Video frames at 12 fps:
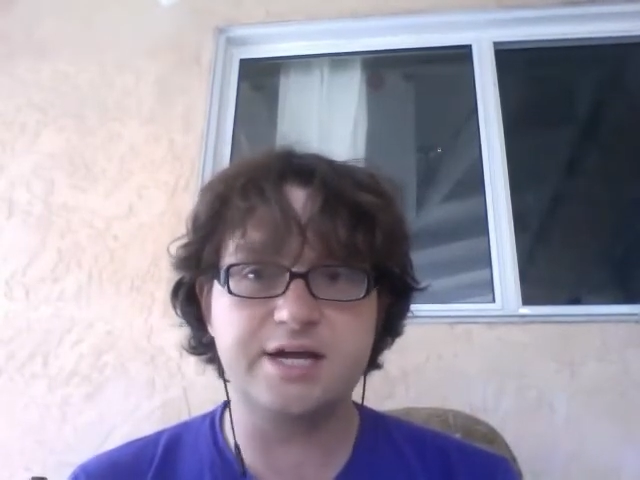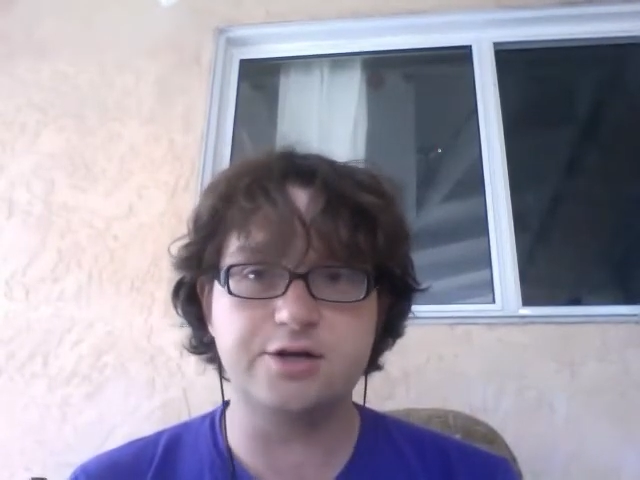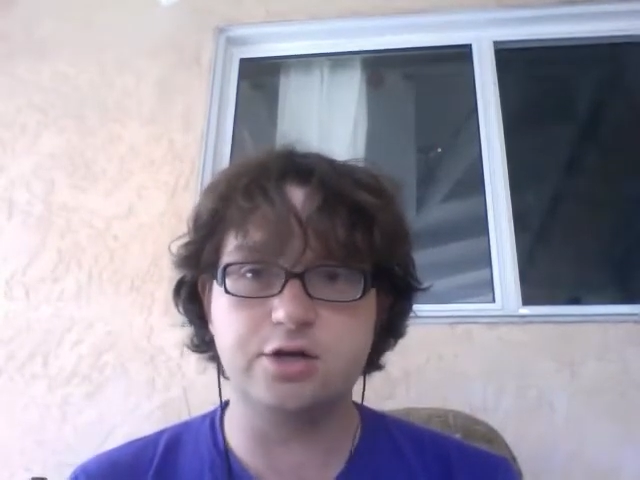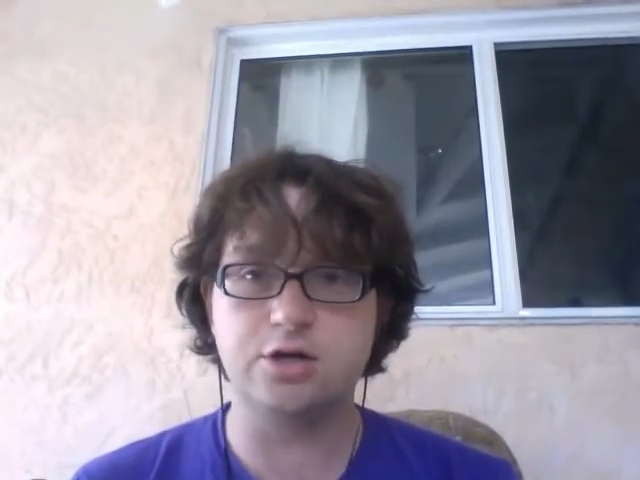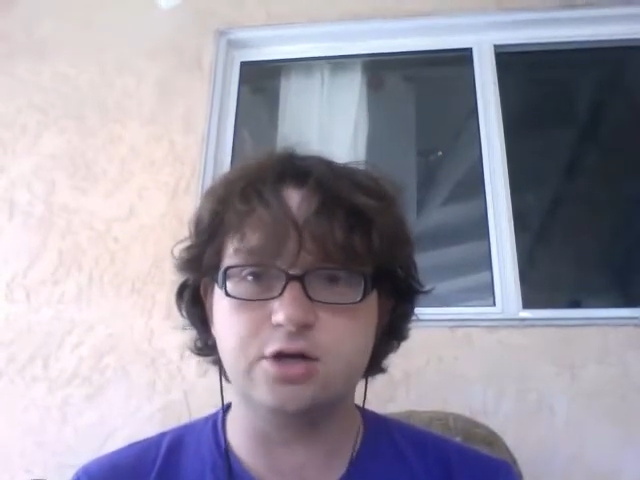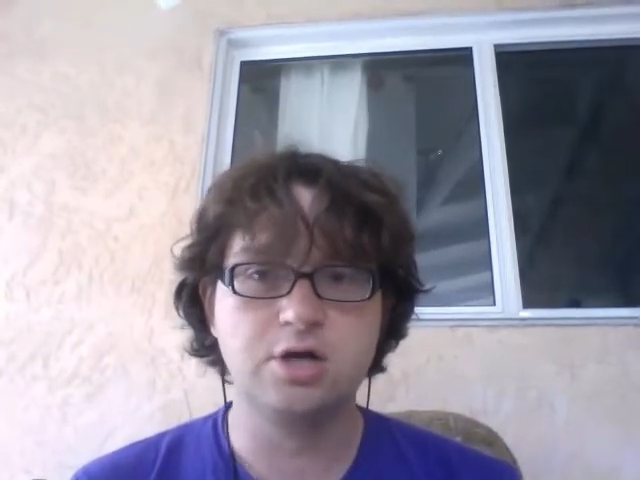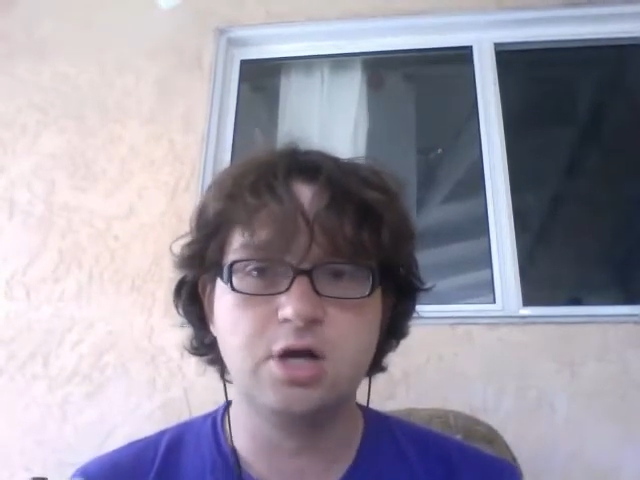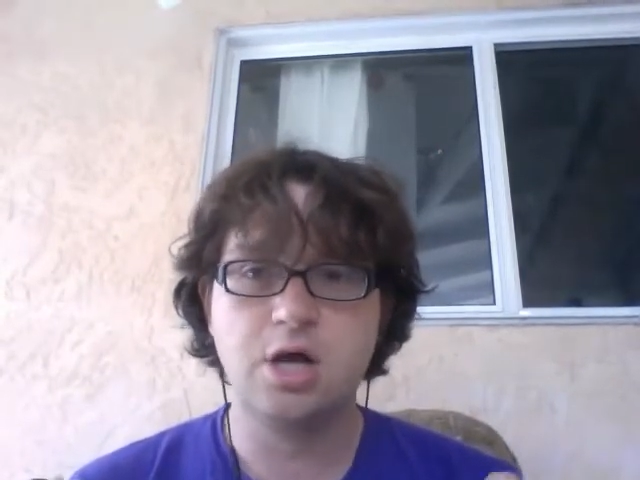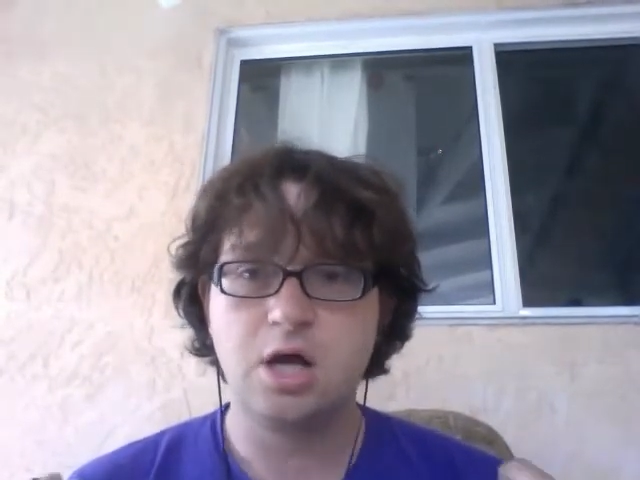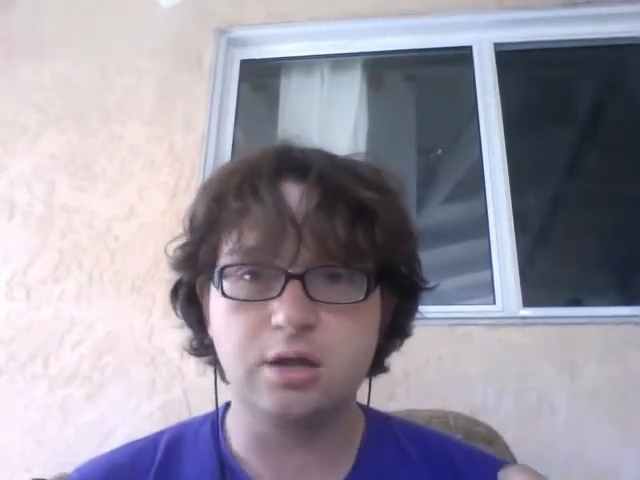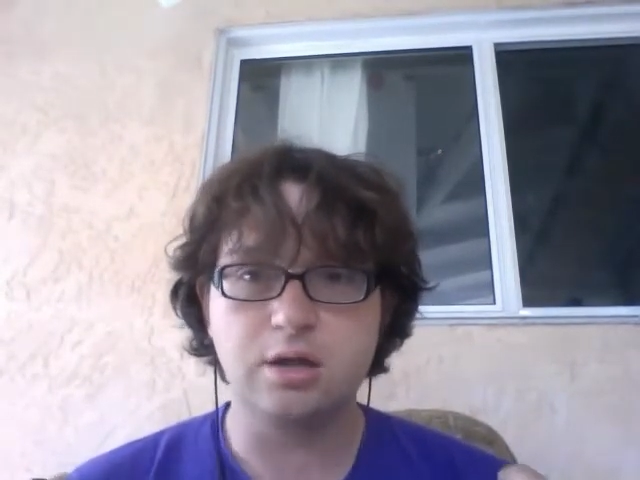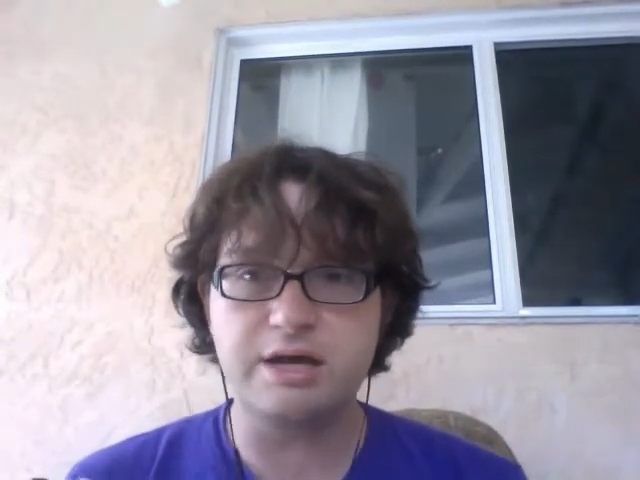in your
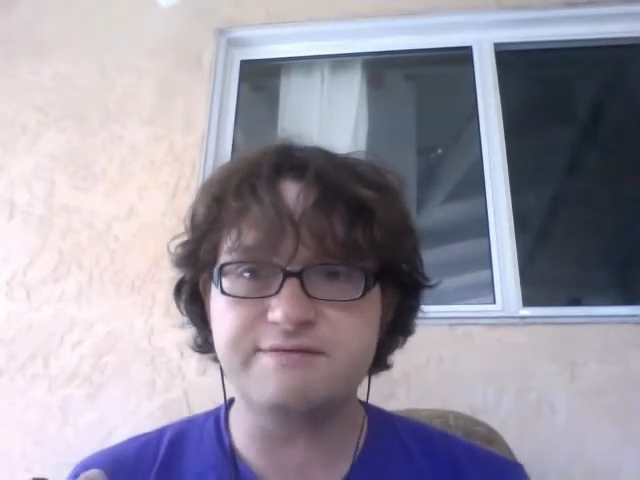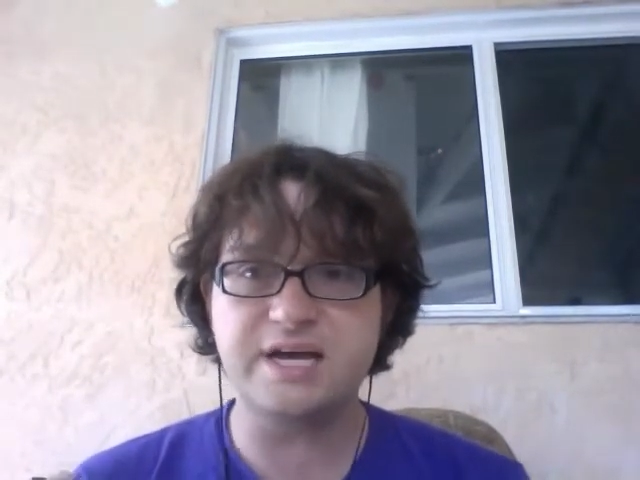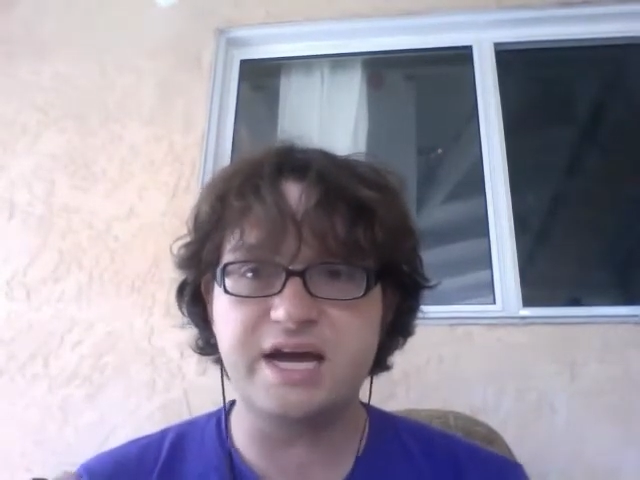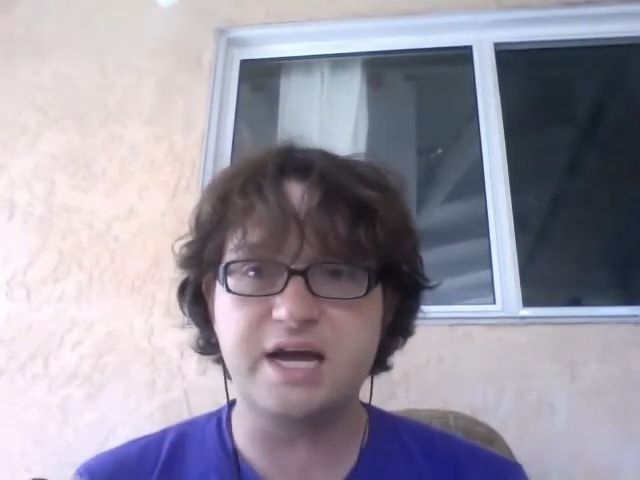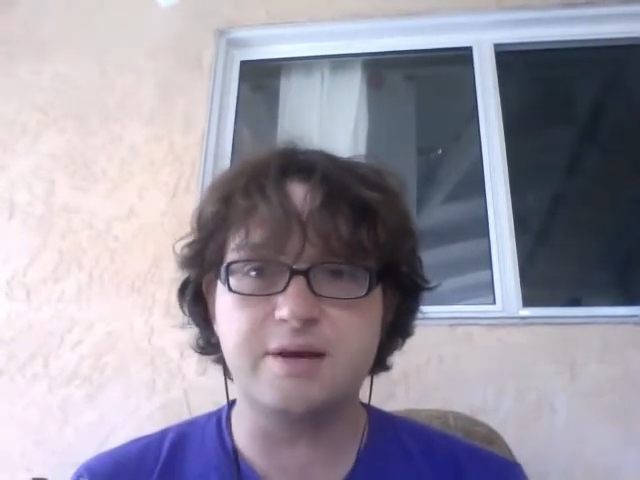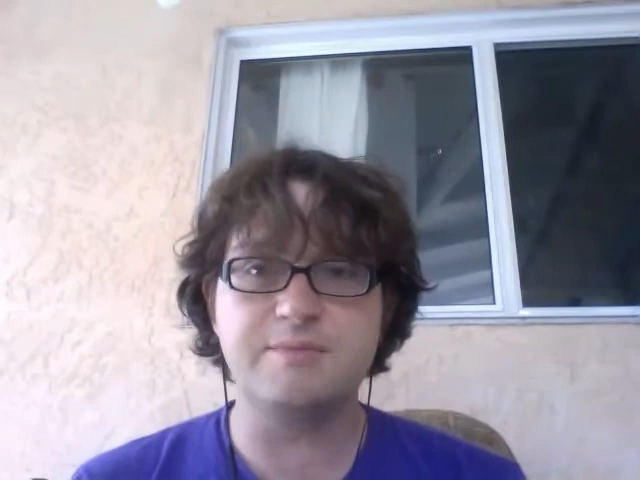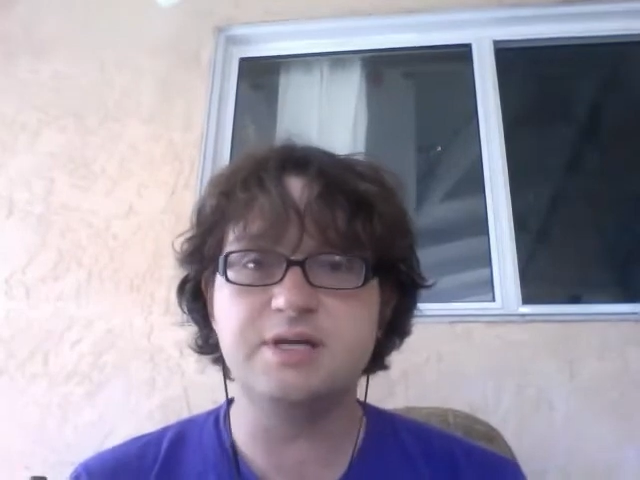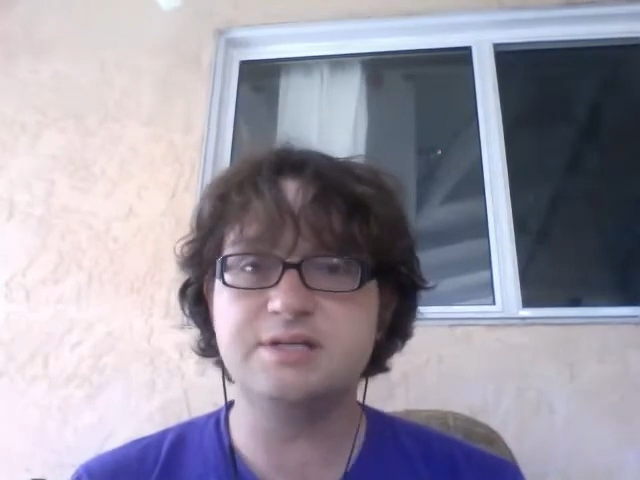lifetime,